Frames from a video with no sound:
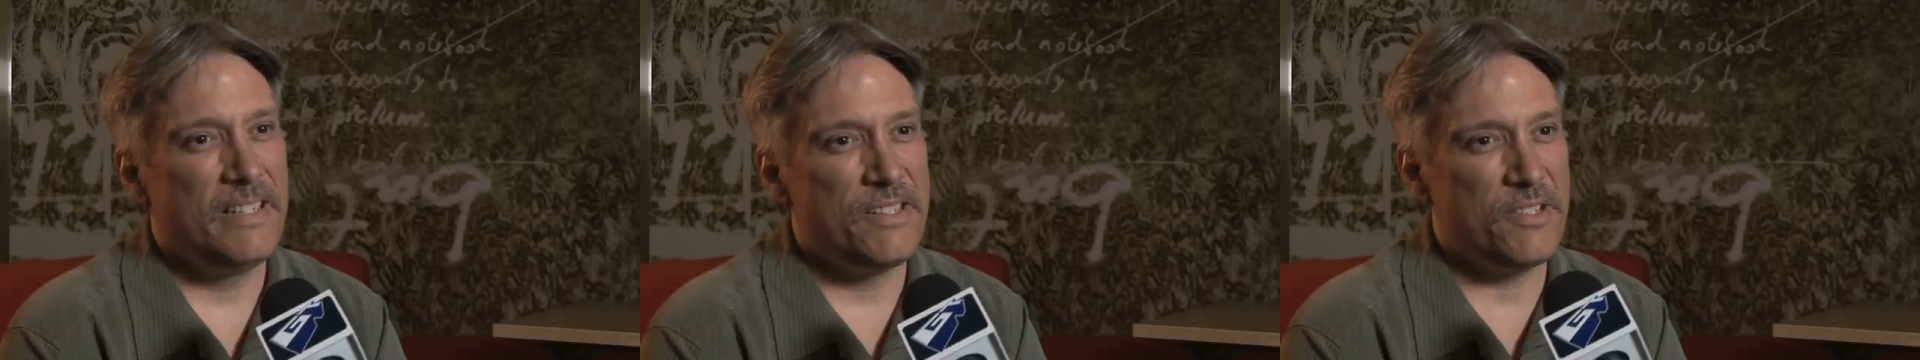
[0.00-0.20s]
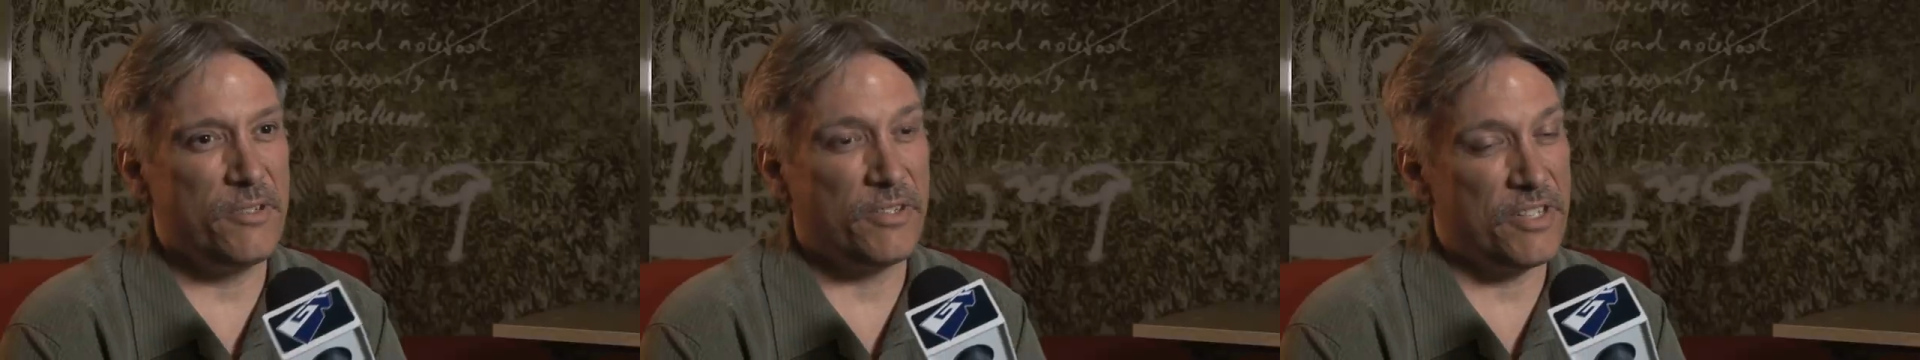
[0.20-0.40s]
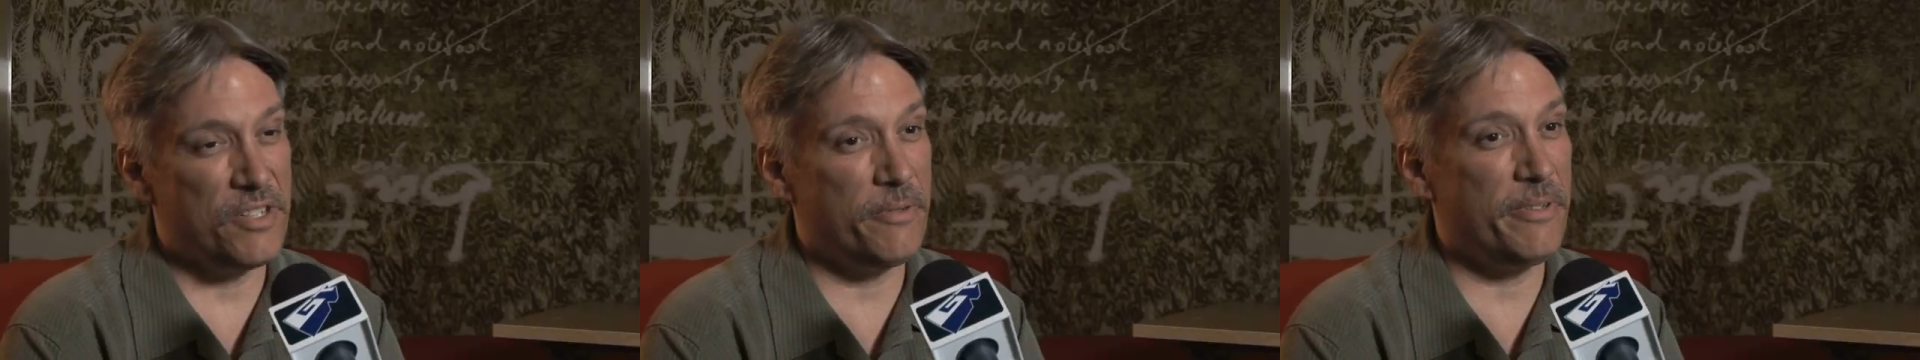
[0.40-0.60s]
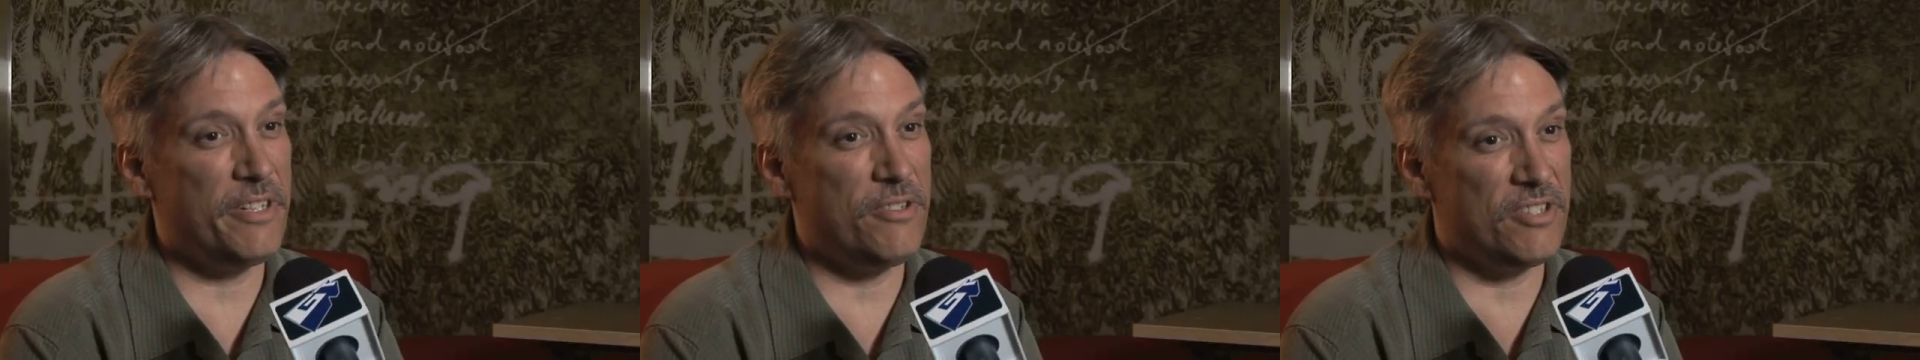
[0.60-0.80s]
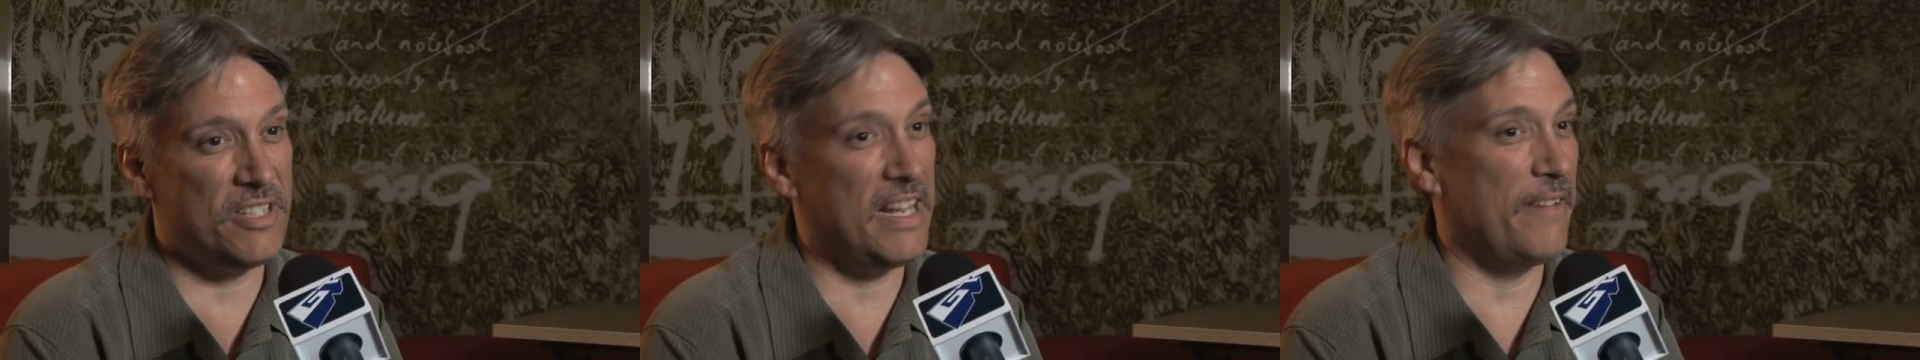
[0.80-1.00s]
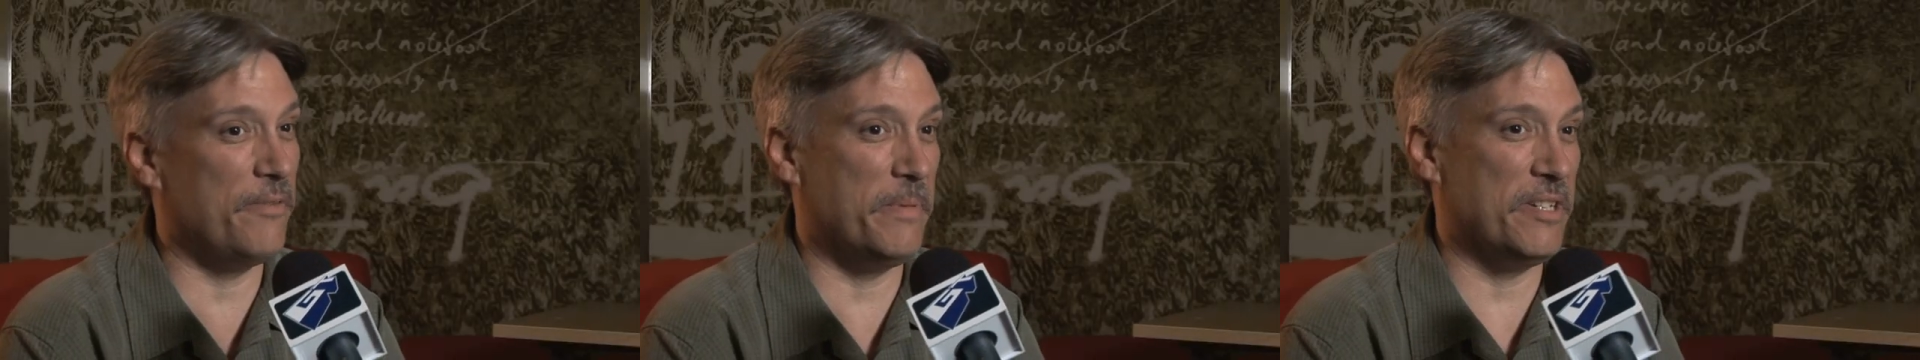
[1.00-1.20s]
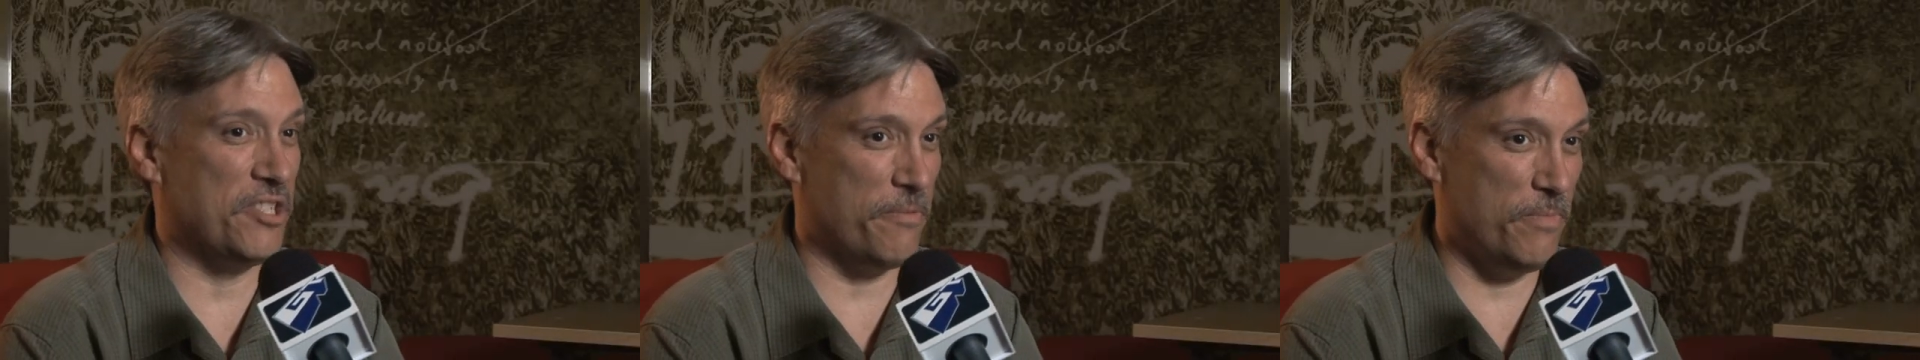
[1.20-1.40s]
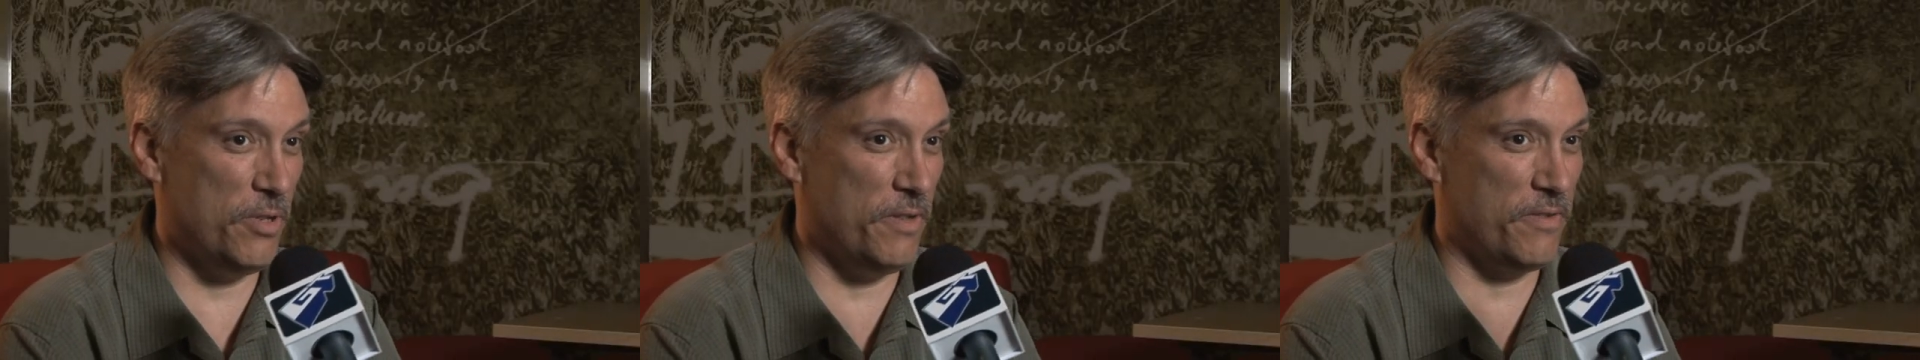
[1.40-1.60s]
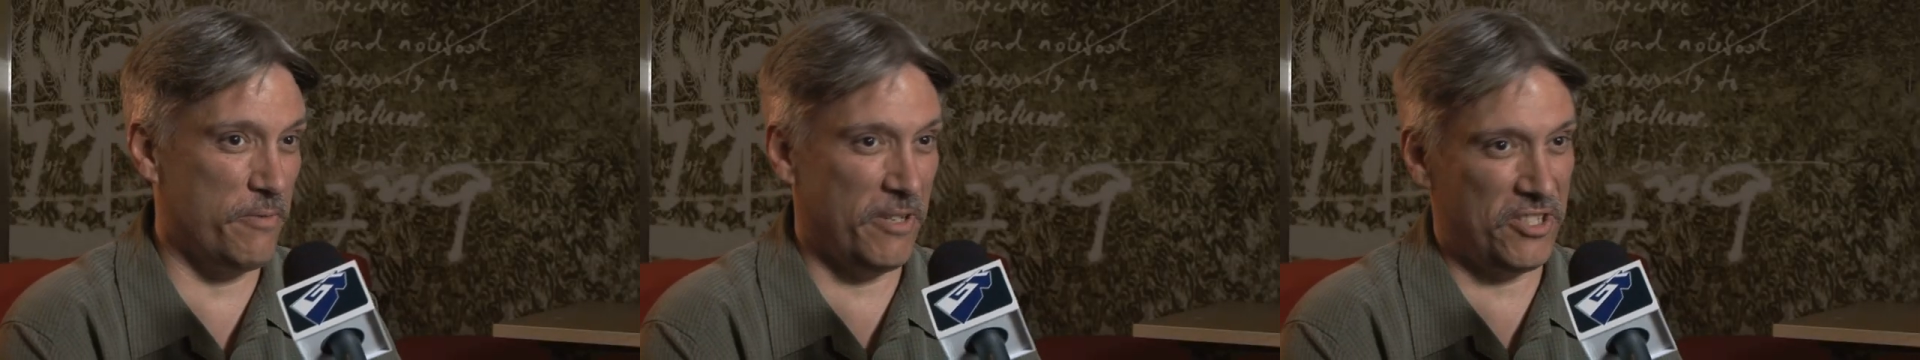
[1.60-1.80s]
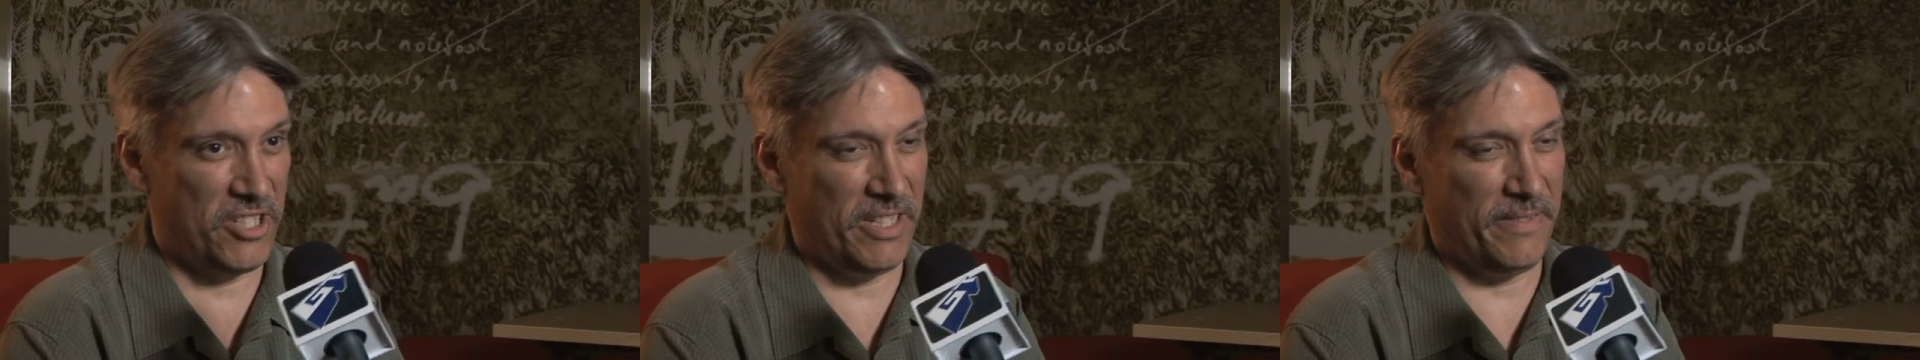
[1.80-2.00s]
So Kazooie used to have a bunch of moves
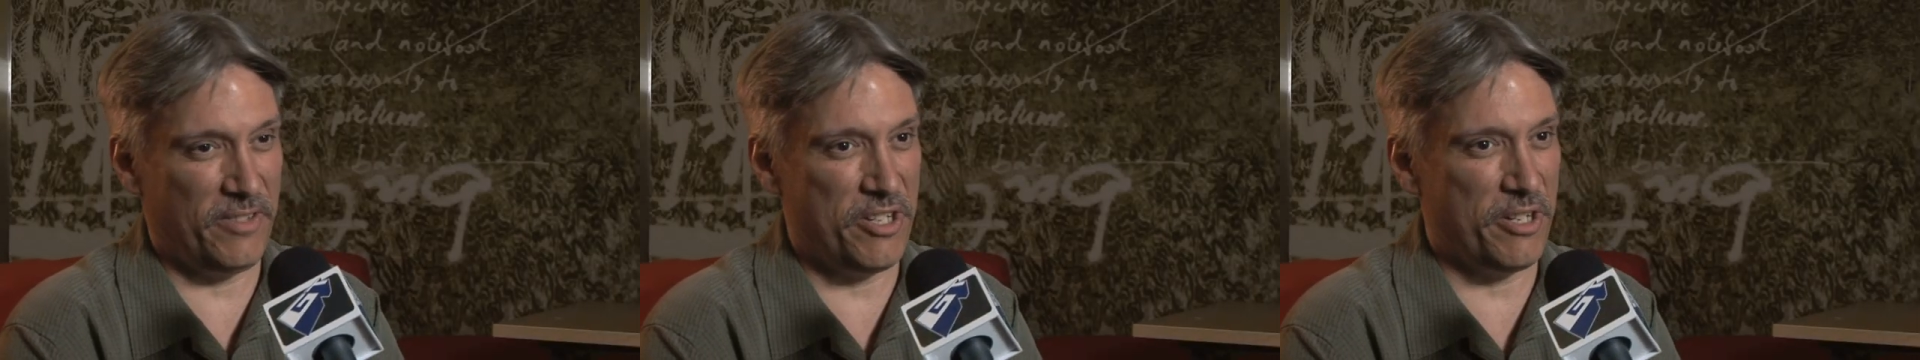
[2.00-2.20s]
while she lived